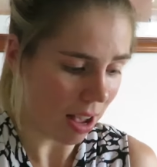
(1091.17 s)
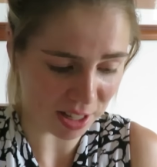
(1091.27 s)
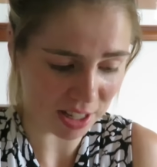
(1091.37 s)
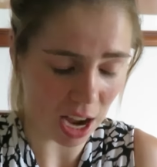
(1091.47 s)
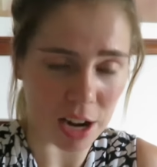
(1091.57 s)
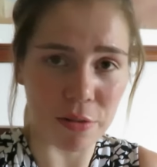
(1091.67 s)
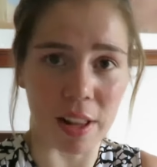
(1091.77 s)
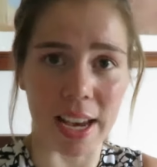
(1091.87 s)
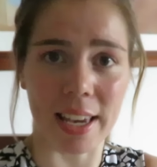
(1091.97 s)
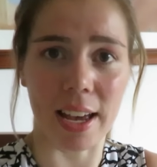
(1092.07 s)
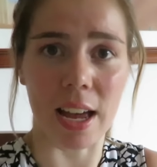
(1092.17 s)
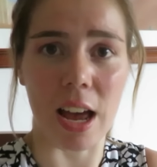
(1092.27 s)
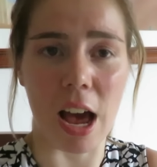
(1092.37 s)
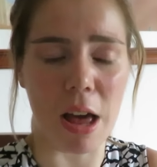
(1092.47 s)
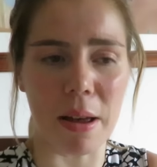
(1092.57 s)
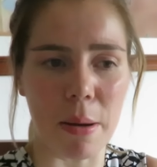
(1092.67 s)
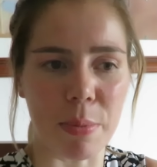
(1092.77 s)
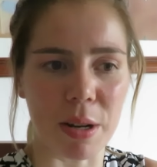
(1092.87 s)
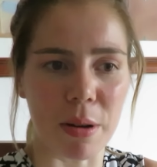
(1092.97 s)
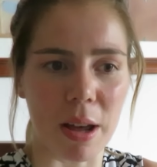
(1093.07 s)
it's kind of like a
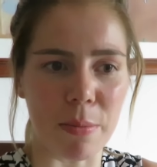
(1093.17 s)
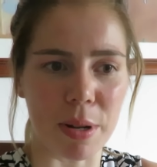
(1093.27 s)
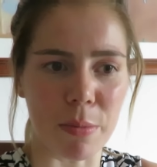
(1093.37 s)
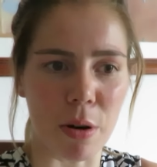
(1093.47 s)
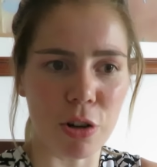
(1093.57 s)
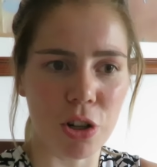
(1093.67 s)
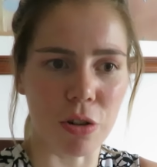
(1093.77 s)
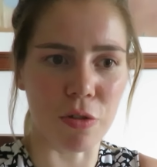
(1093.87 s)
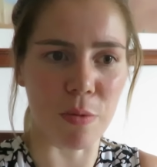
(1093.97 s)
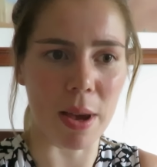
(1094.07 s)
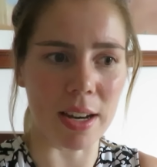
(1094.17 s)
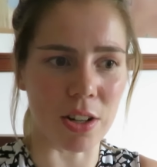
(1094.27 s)
bit a bit emotional for me,